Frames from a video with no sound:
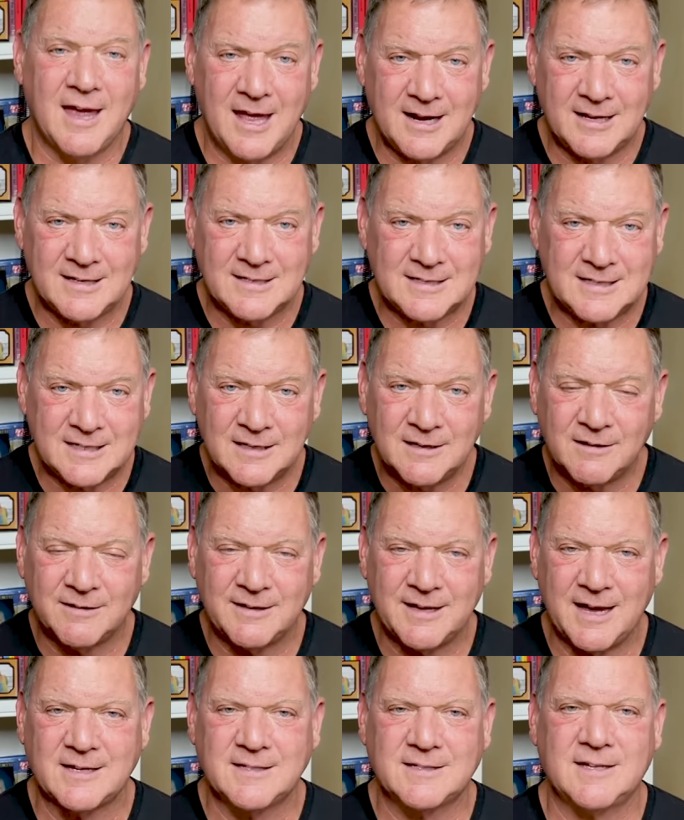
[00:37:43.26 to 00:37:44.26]
And until
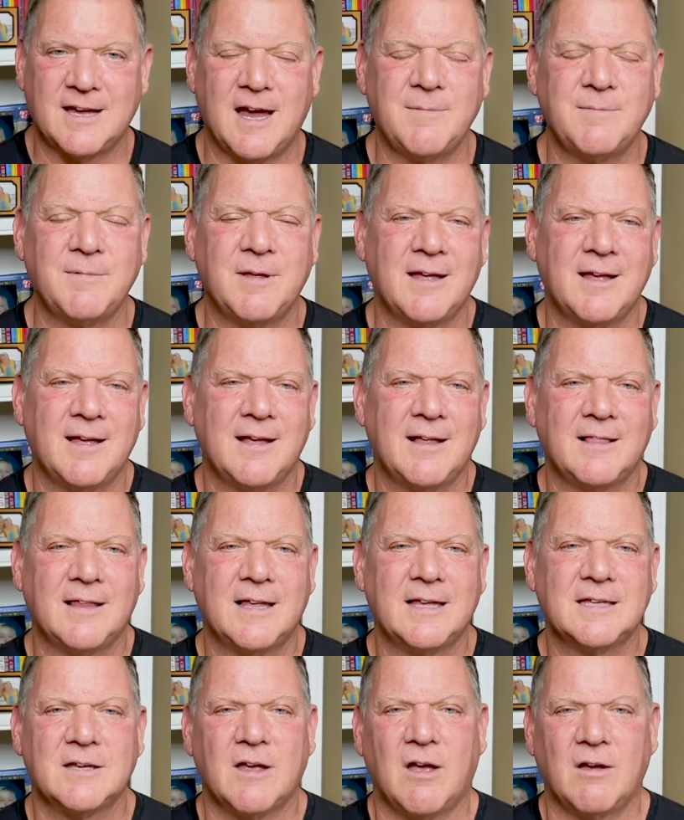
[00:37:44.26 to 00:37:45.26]
next time,
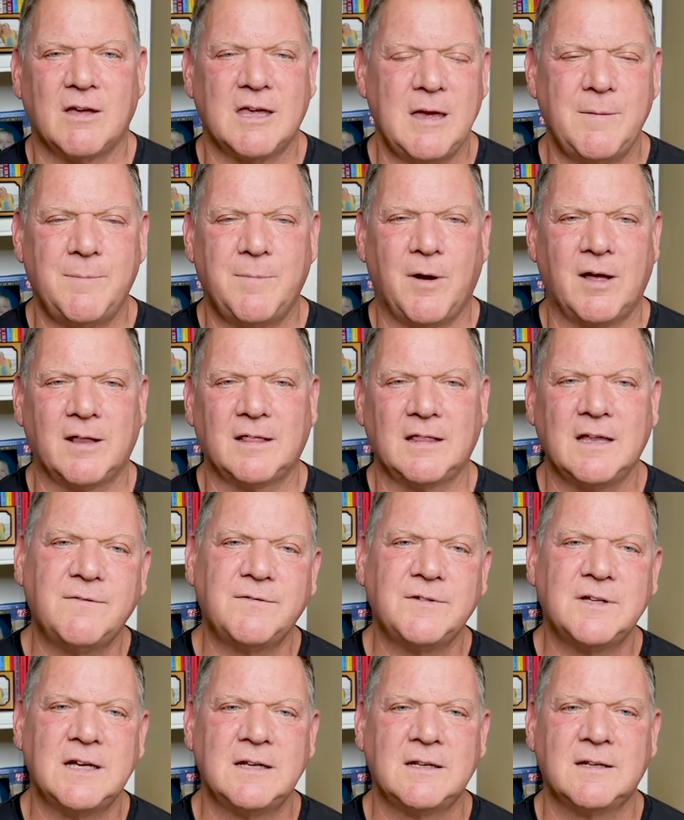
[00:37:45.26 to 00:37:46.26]
let's all keep on
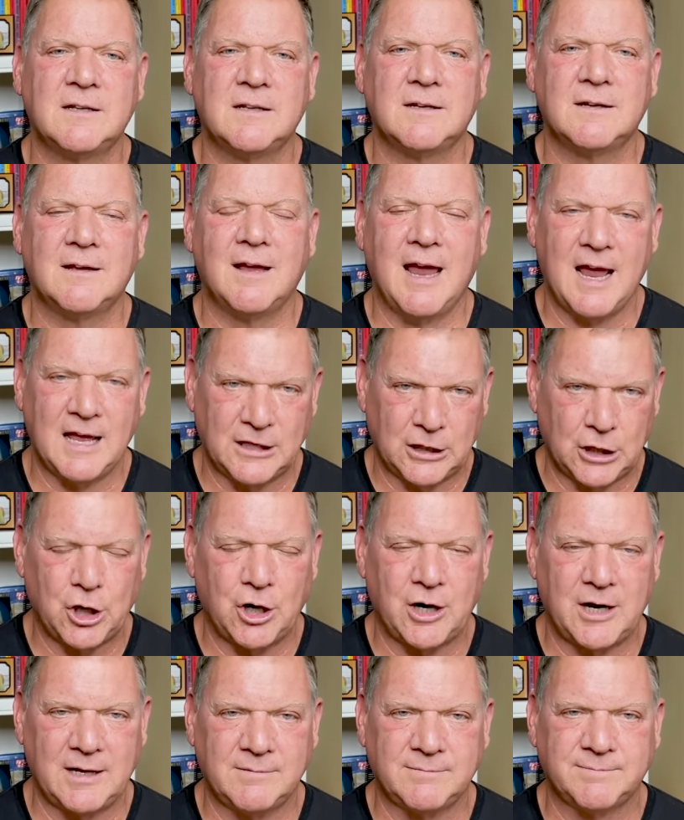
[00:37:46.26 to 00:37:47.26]
lifting and
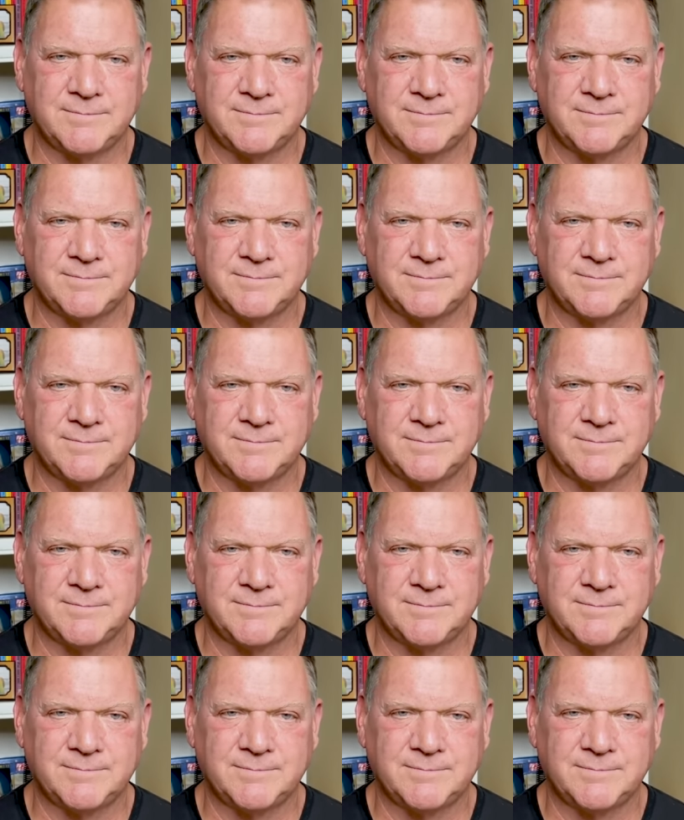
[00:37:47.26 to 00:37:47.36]
learning.